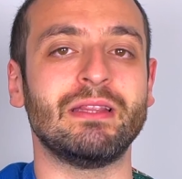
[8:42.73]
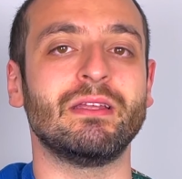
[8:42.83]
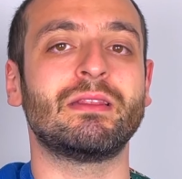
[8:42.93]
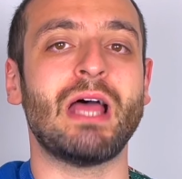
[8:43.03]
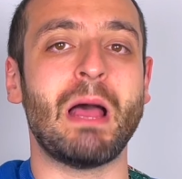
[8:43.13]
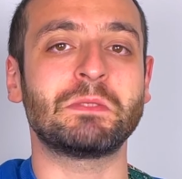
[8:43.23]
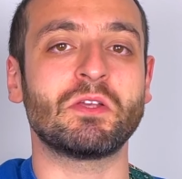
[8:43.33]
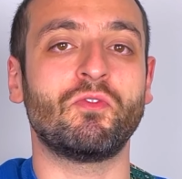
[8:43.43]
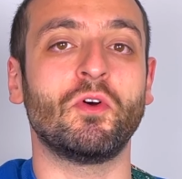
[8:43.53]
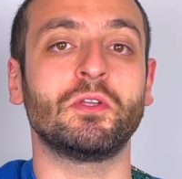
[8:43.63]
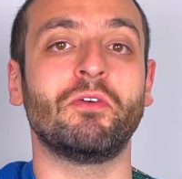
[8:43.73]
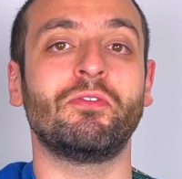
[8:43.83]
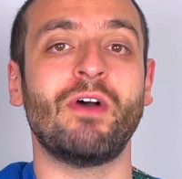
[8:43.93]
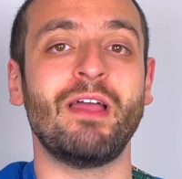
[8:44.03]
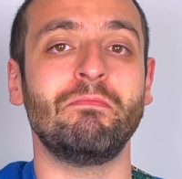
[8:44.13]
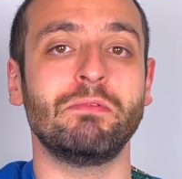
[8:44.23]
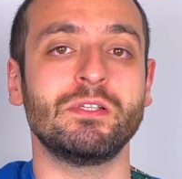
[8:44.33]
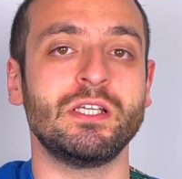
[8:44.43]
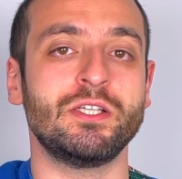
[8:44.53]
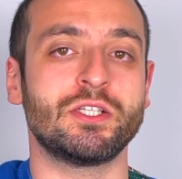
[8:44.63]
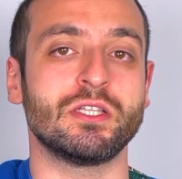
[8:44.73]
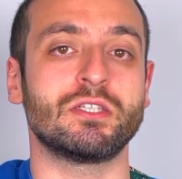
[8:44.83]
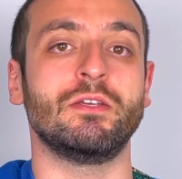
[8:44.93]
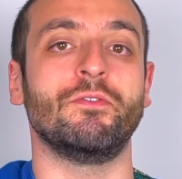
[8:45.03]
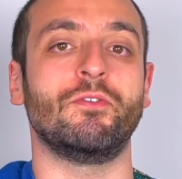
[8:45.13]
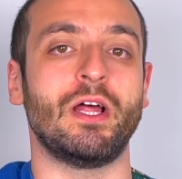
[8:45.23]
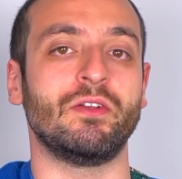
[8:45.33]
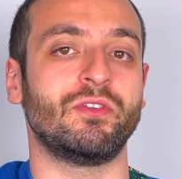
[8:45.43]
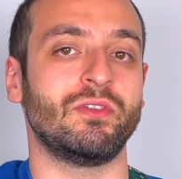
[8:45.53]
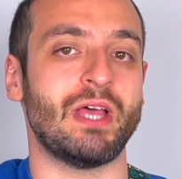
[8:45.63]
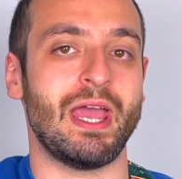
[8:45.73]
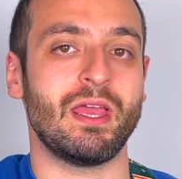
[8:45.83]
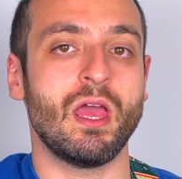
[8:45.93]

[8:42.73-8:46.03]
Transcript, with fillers: the tabs for the five positions you've learned today.